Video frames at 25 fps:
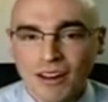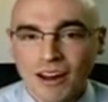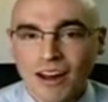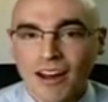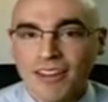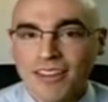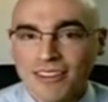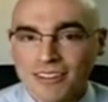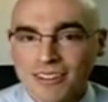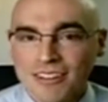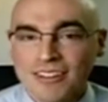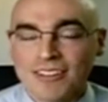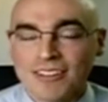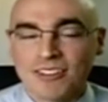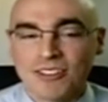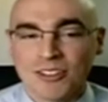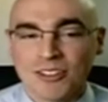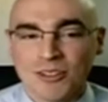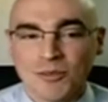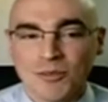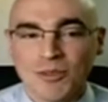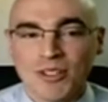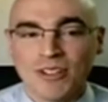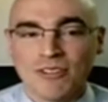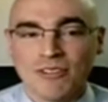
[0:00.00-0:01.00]
I think it's
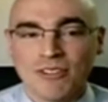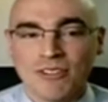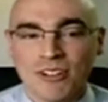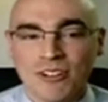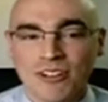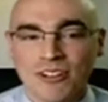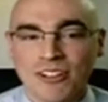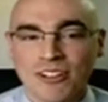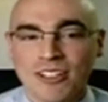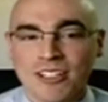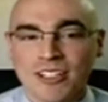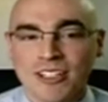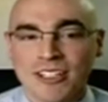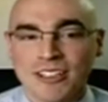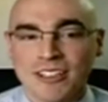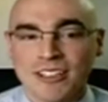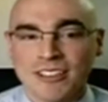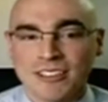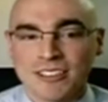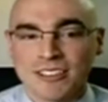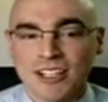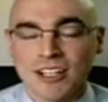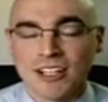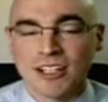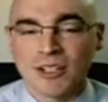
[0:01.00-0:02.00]
going to be a very
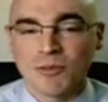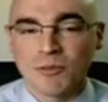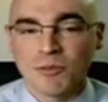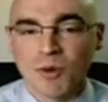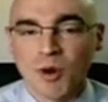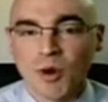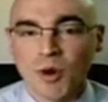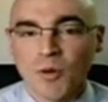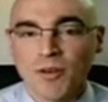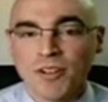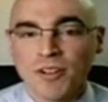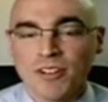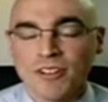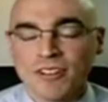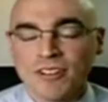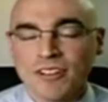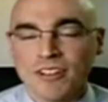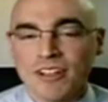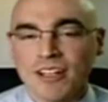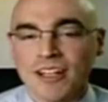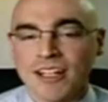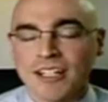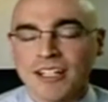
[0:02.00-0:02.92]
exciting moment.